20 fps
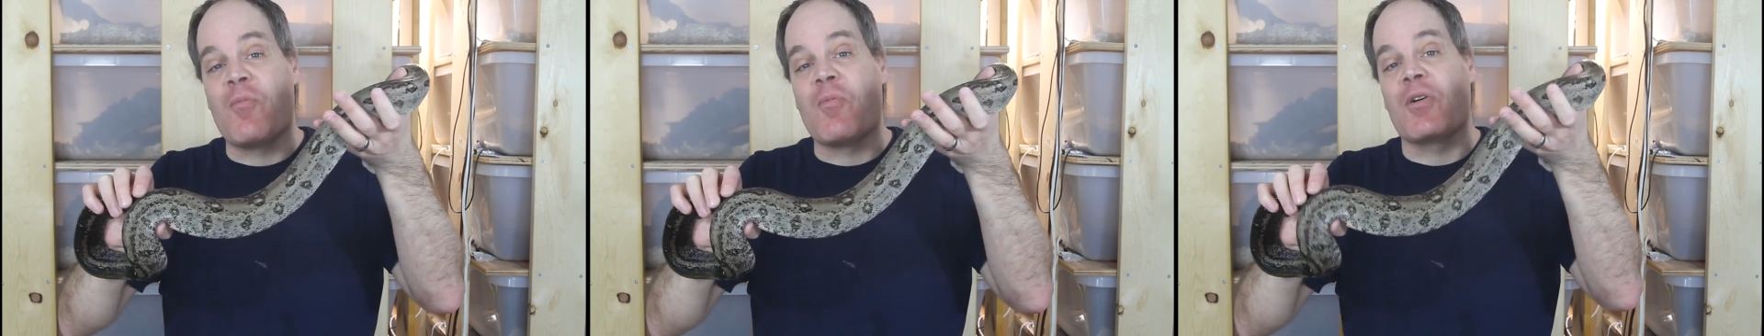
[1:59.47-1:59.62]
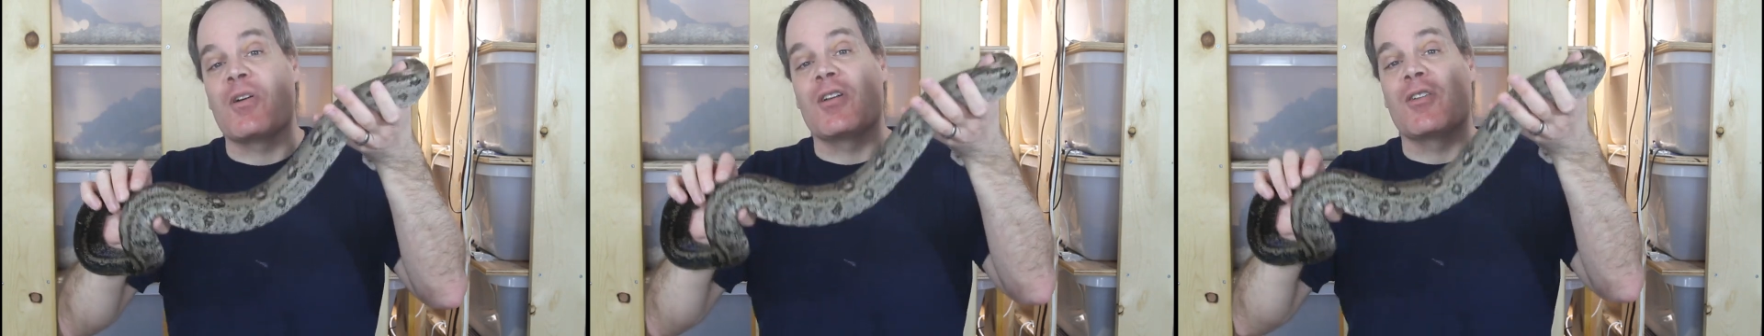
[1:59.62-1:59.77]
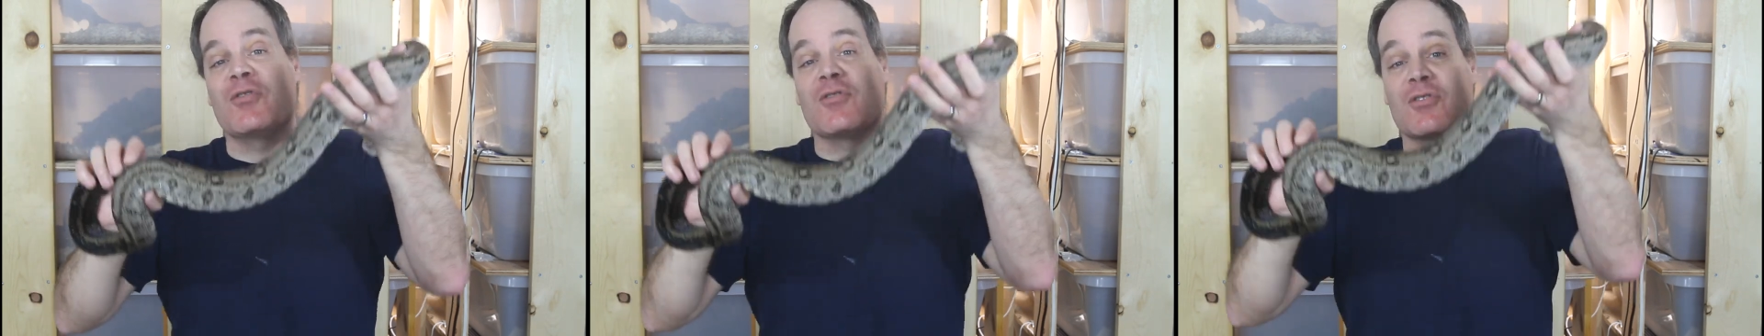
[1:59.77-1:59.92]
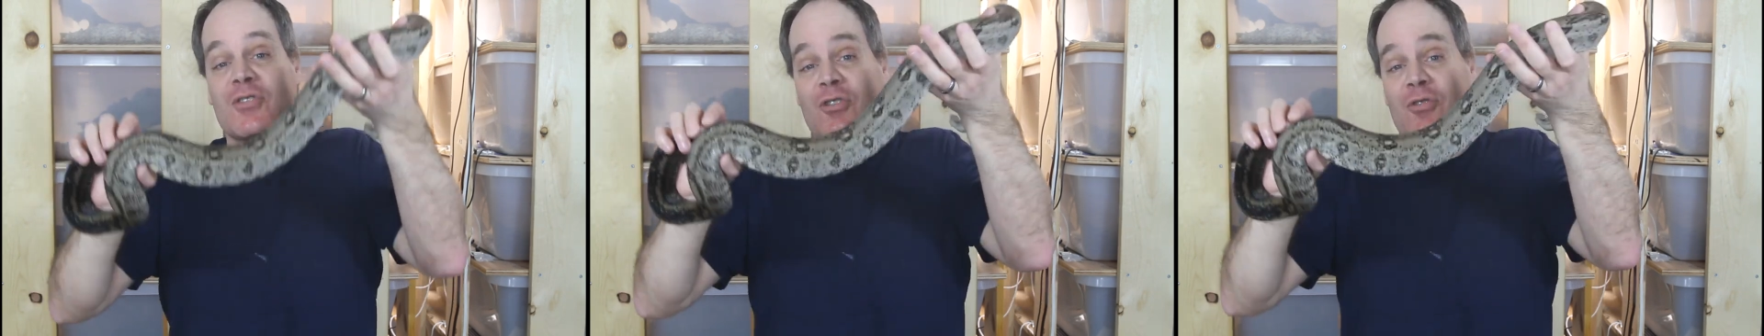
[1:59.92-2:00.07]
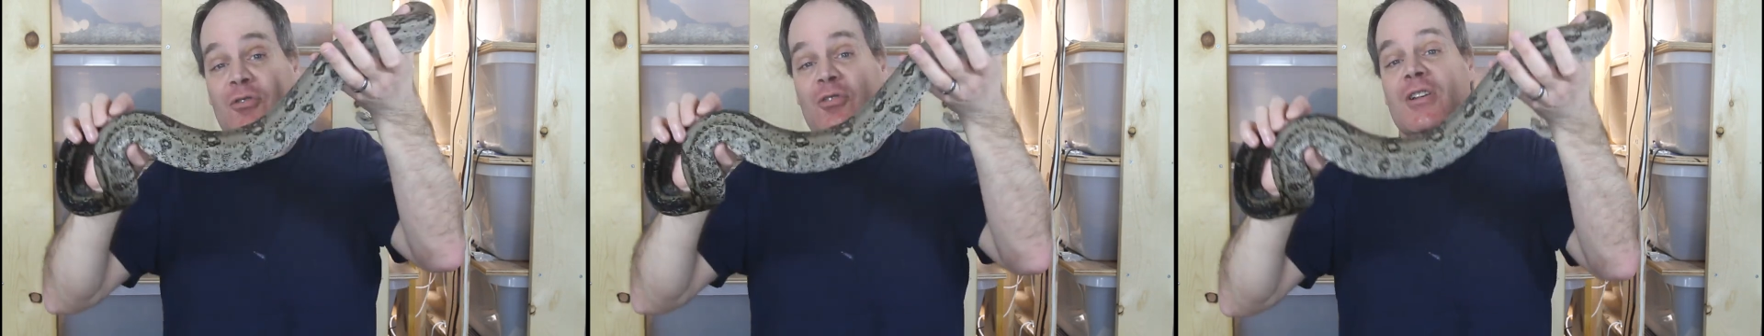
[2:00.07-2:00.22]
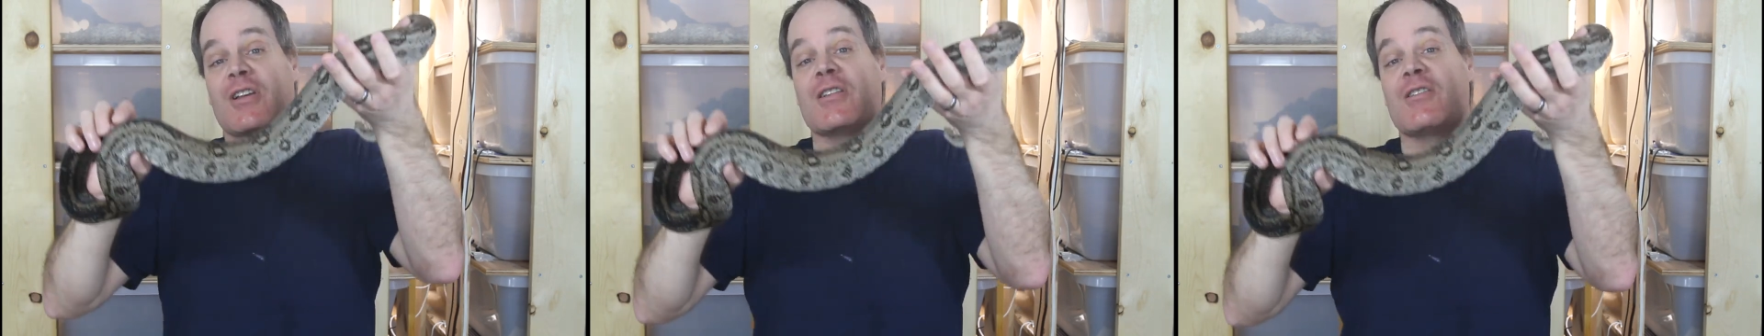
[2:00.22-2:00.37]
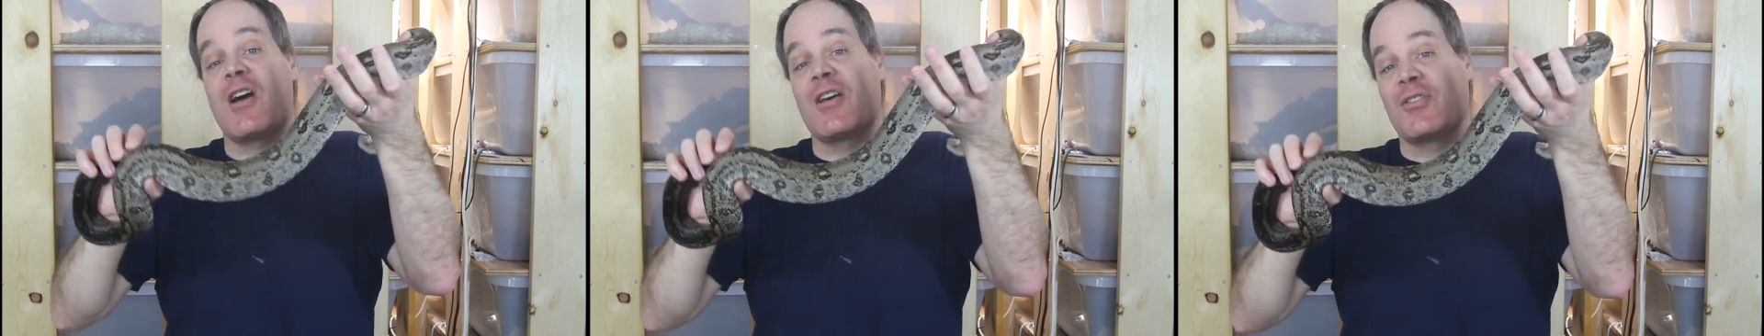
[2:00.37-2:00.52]
but it's
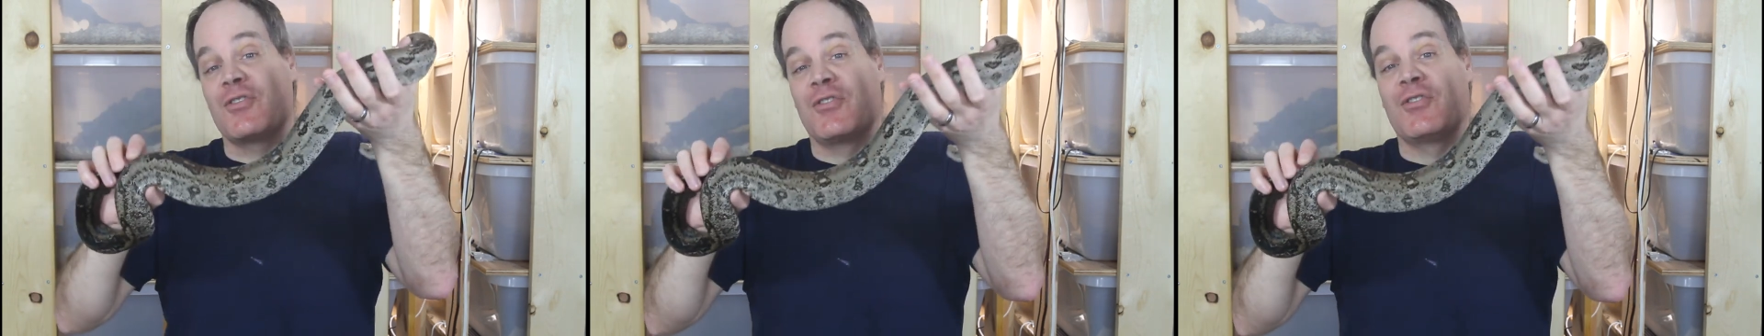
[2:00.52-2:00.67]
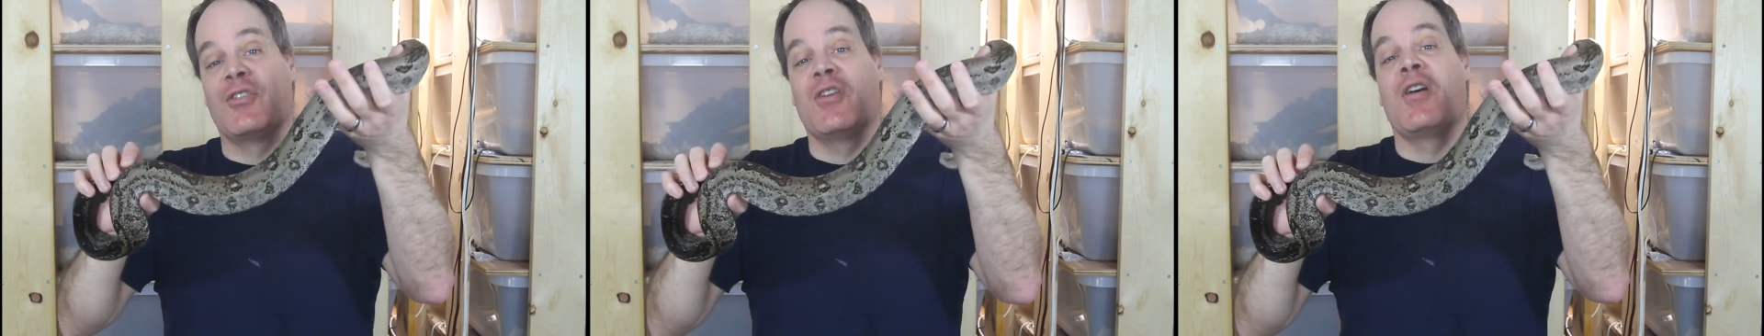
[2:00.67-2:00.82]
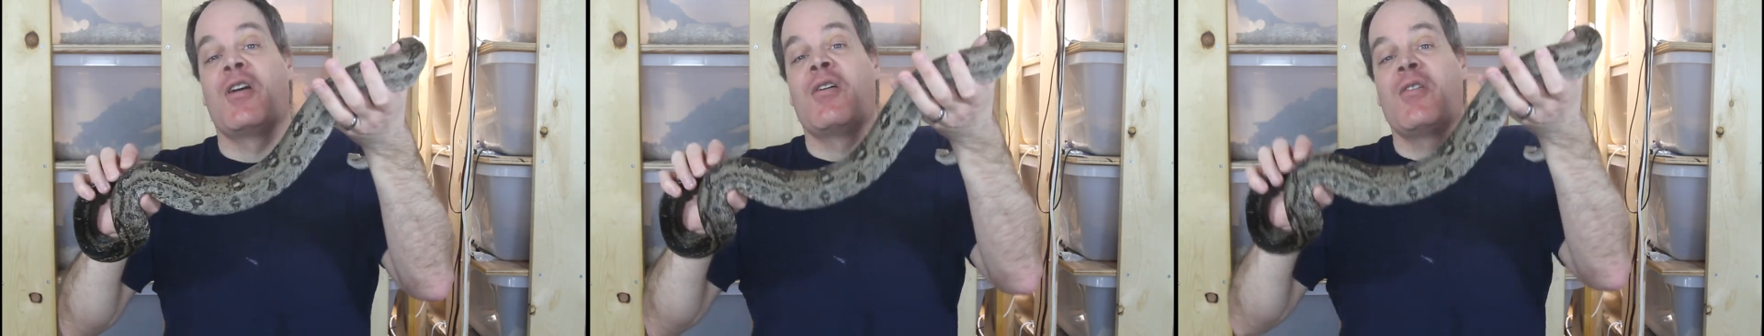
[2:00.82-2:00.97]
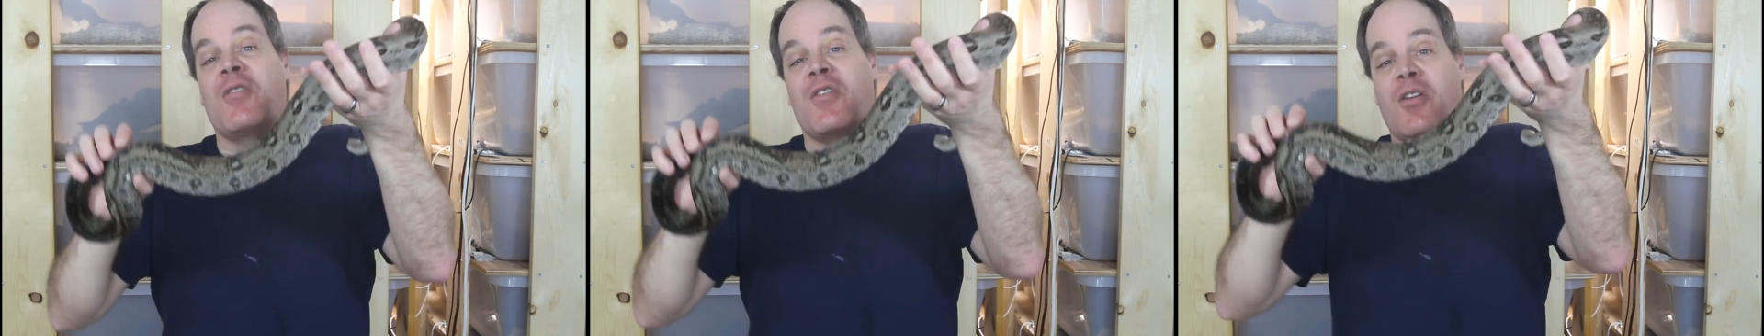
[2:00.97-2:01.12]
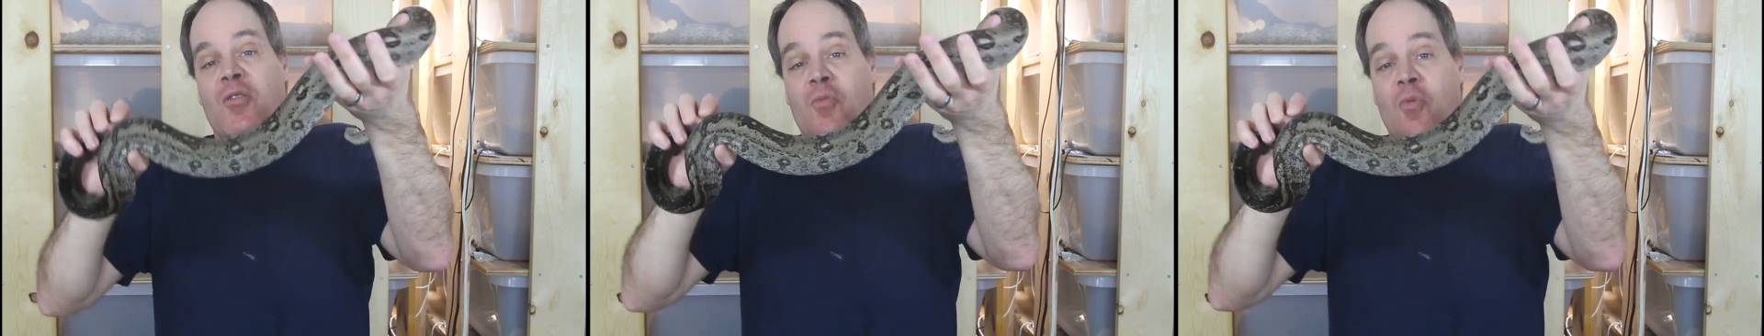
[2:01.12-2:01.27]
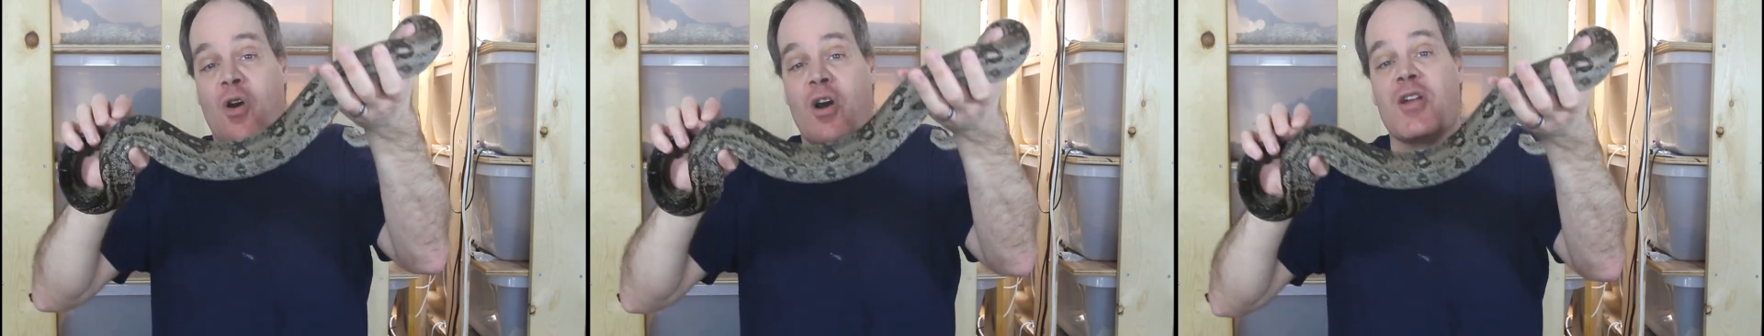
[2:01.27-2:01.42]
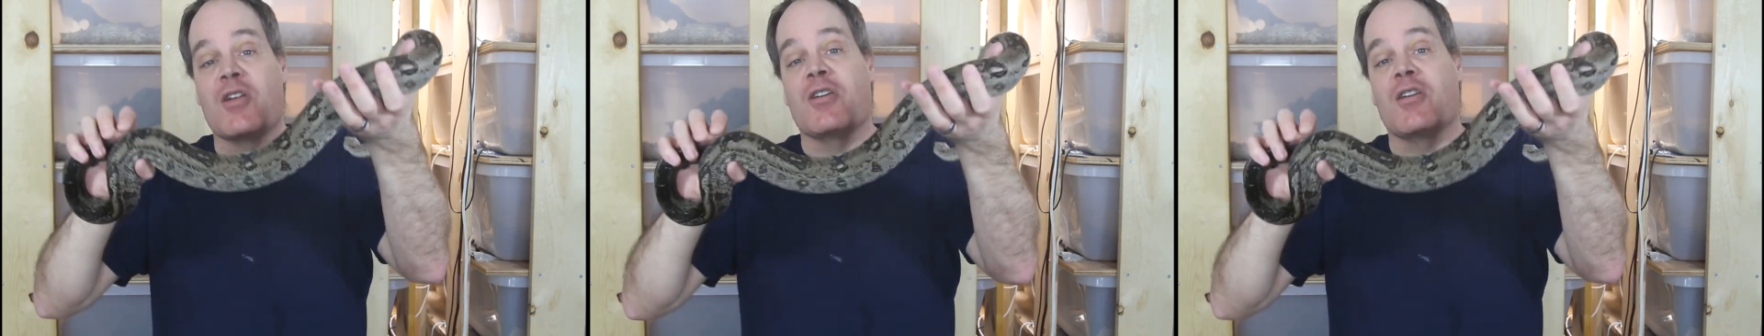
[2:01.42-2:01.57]
literally less than one